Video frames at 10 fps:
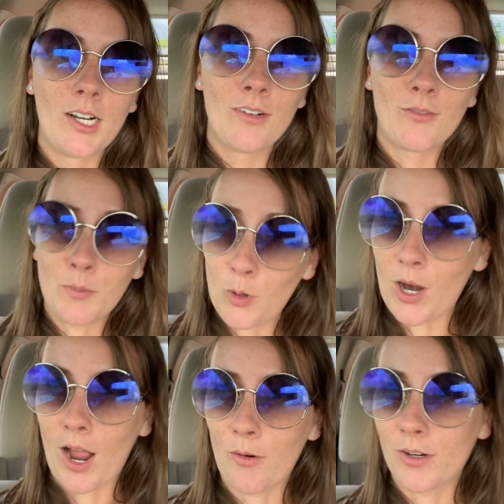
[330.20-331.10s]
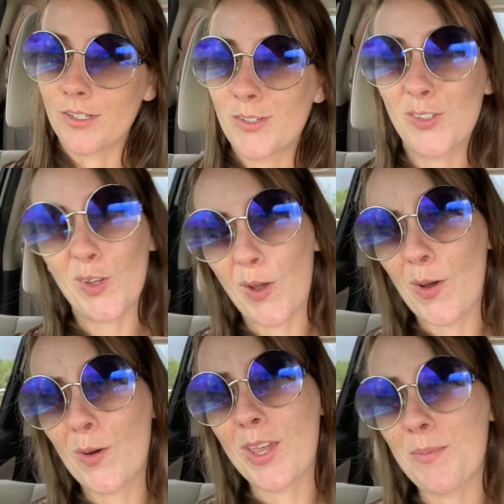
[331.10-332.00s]
for more hours.
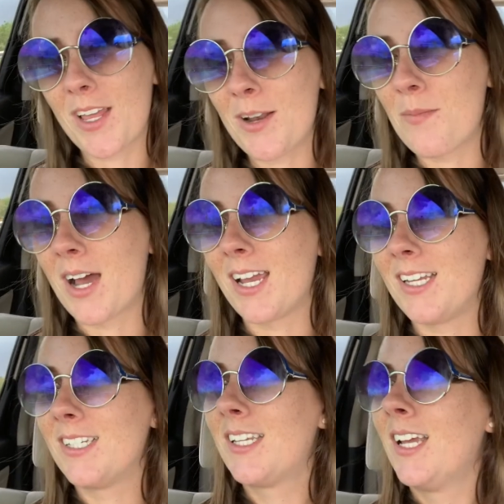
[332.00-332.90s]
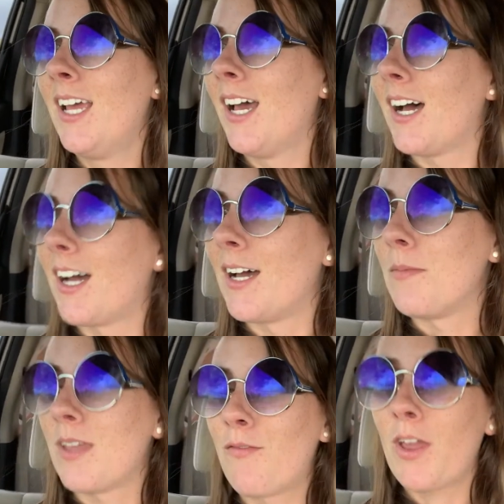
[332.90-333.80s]
So keep that in mind.
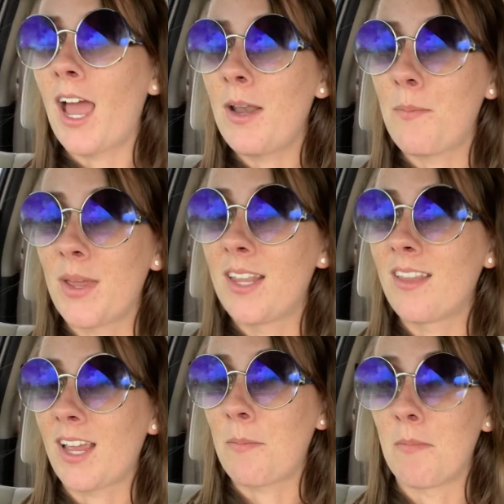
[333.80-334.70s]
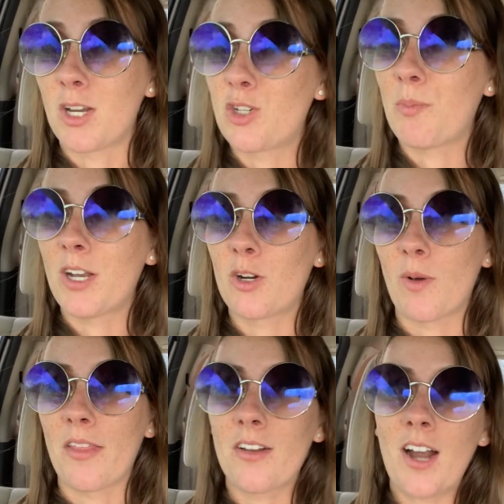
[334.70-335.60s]
If it had been like much better
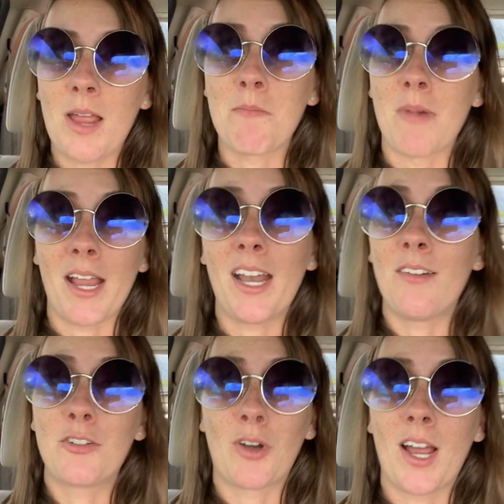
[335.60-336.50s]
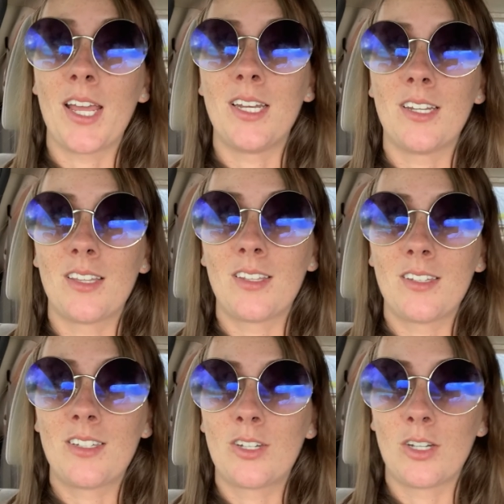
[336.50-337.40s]
weather, I might have tried
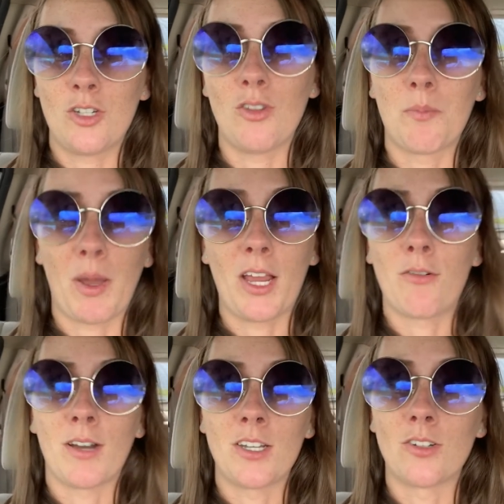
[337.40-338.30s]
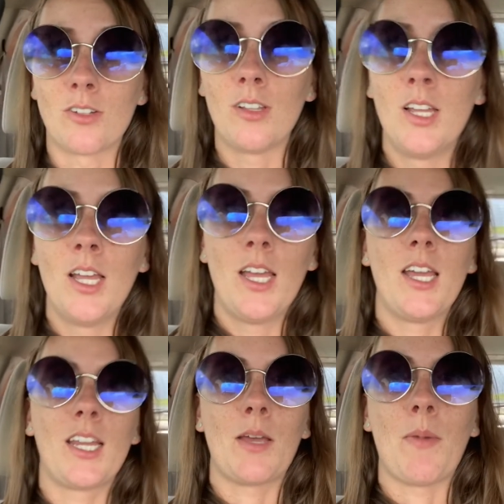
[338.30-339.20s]
to do the bike rental
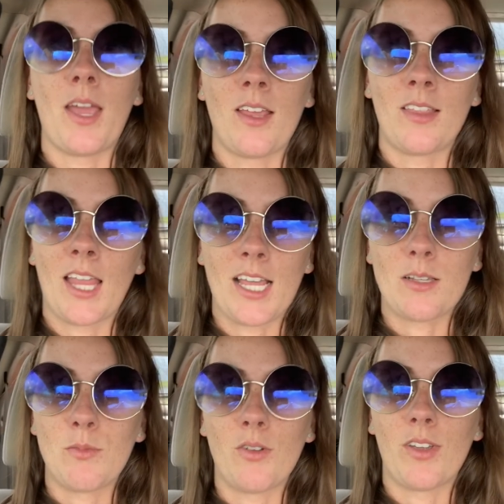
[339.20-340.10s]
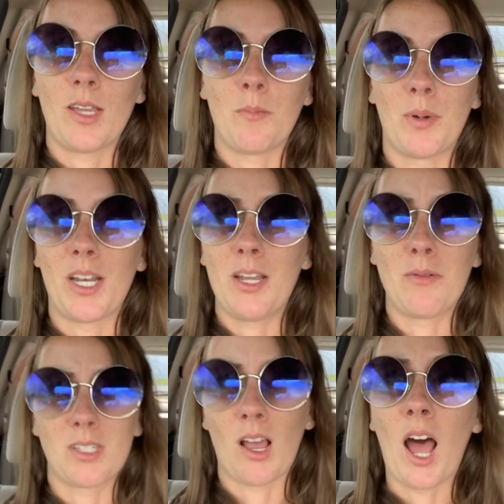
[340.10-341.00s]
and get my legs moving, but it
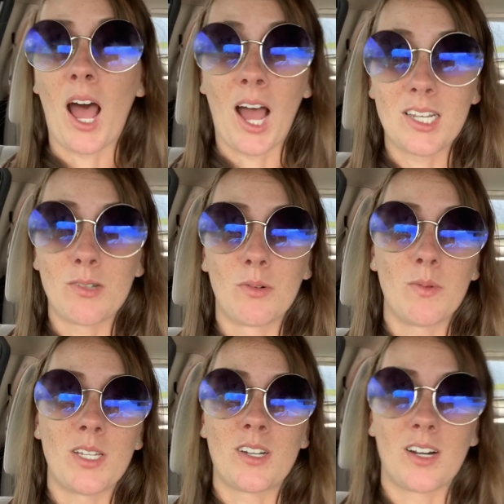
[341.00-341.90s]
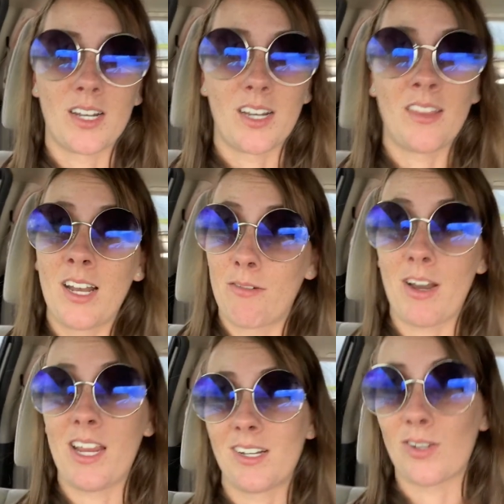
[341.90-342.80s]
was hot when we started and then it
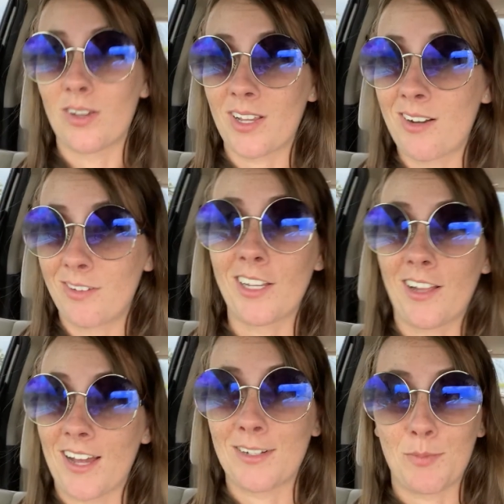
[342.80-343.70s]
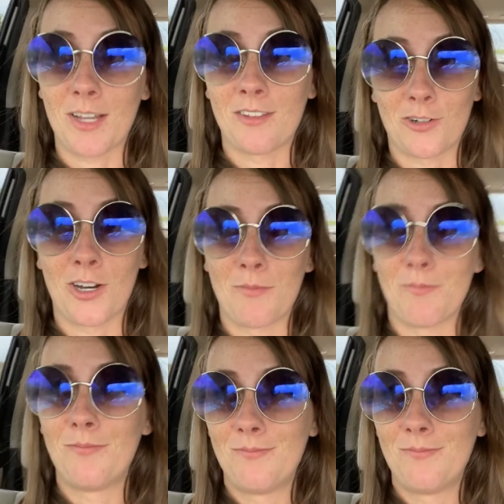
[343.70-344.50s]
rained. So I was kind of really glad to be on the tram.